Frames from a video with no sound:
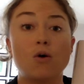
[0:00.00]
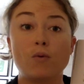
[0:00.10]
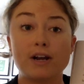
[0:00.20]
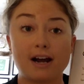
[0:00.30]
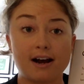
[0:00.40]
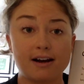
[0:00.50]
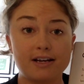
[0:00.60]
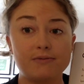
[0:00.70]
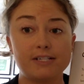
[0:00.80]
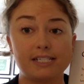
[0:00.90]
When
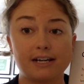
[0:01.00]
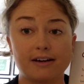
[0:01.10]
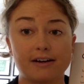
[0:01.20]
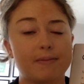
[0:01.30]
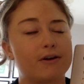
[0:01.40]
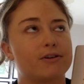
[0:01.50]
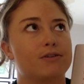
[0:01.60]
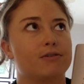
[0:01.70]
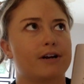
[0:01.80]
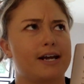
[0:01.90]
I was young, about
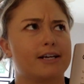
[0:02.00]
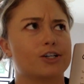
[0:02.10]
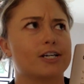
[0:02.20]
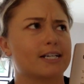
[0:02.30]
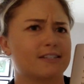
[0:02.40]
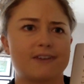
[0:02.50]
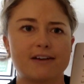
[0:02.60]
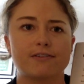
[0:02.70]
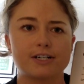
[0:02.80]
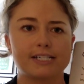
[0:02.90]
your age, I guess,
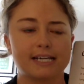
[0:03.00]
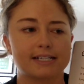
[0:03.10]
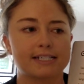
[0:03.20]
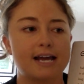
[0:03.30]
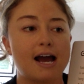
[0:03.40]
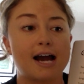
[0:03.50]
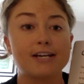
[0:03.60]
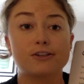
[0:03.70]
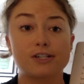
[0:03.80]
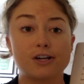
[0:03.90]
5 or 6, I
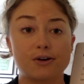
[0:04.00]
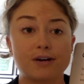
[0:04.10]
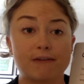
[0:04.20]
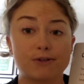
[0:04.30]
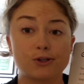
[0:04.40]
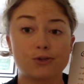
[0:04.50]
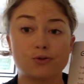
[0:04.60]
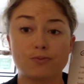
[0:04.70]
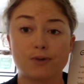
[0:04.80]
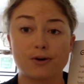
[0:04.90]
used to go to an after
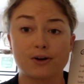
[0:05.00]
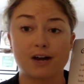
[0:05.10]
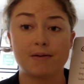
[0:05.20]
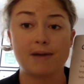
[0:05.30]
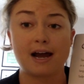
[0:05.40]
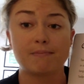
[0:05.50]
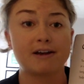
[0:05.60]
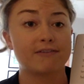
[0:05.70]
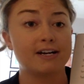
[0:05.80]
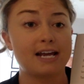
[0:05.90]
school program at
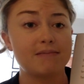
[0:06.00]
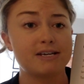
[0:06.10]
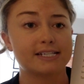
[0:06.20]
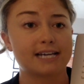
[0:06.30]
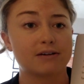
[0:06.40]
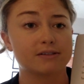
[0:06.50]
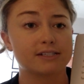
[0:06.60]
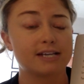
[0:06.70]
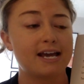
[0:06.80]
my friend Amy's house.